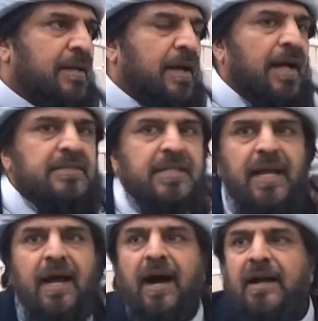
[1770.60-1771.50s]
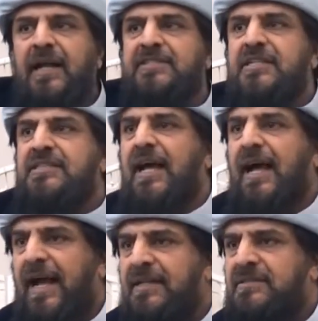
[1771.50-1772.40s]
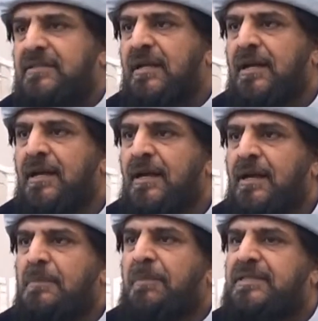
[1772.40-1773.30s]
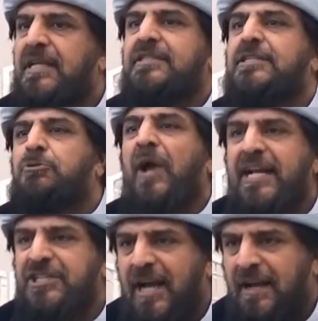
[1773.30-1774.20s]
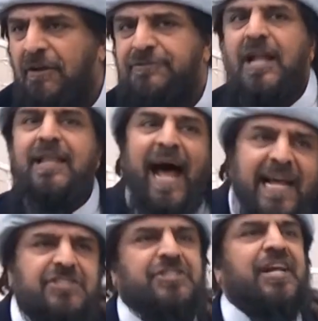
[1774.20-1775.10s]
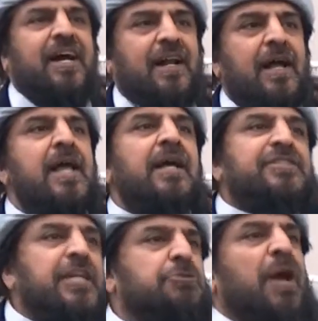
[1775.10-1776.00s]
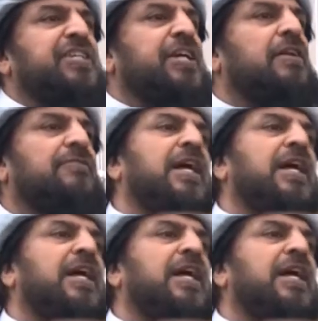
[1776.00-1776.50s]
and they are raising their hands, but the situation of the last year, situation of